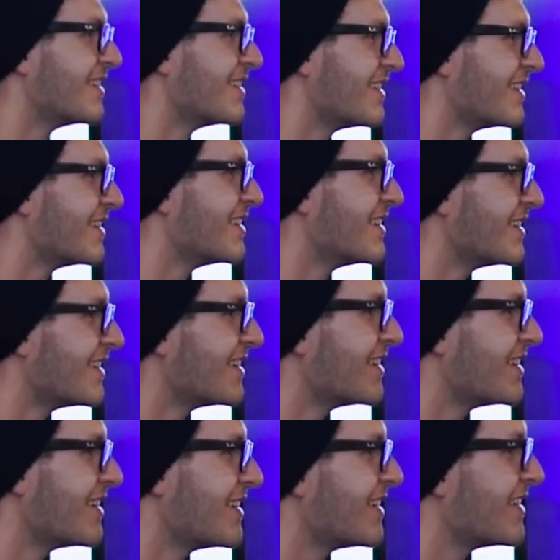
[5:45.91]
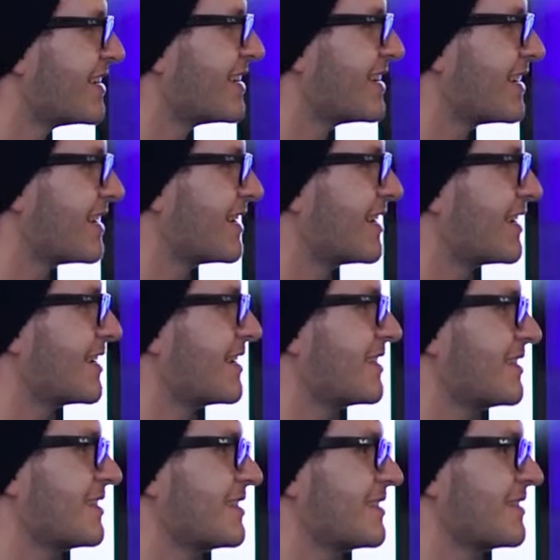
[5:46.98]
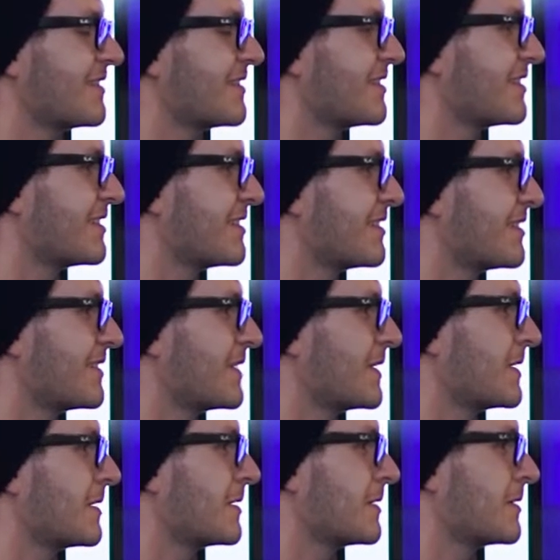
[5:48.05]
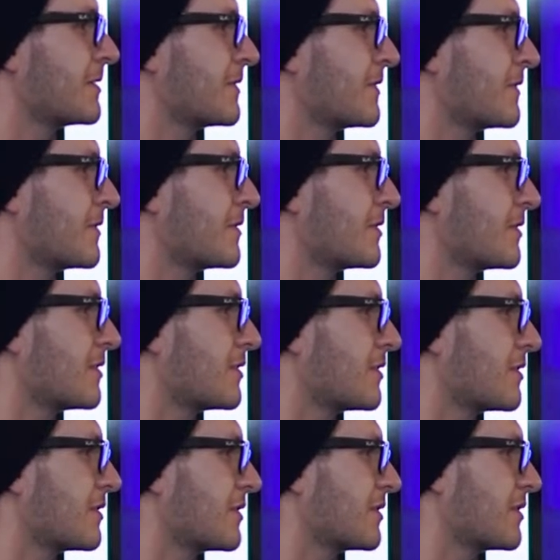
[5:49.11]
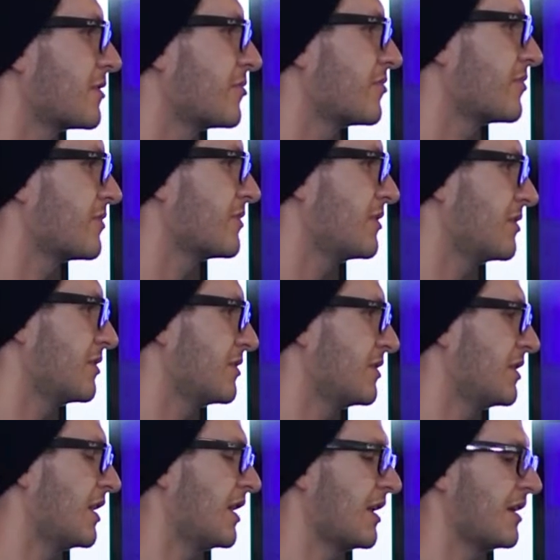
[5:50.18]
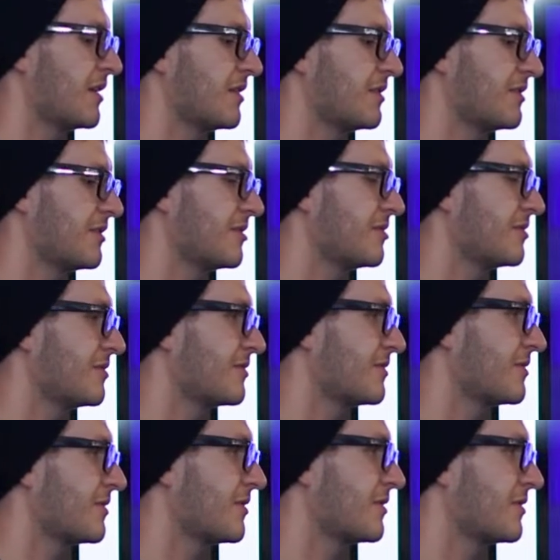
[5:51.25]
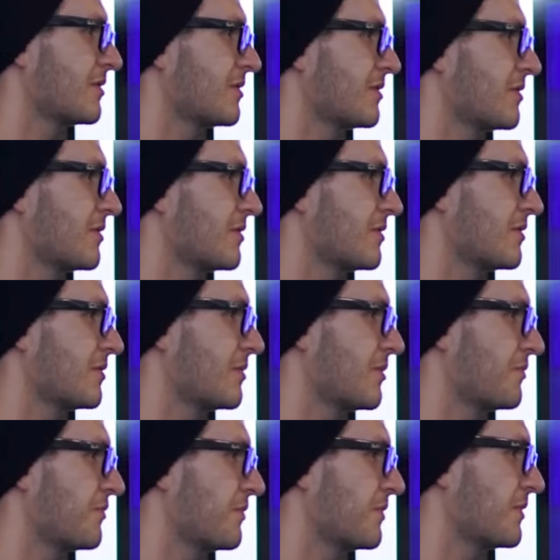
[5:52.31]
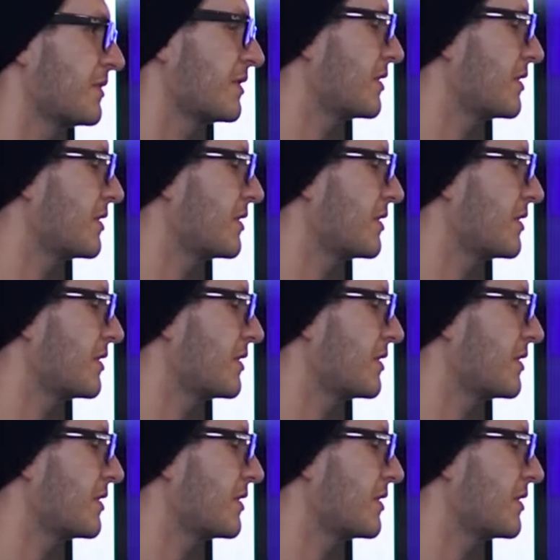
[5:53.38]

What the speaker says: (silent)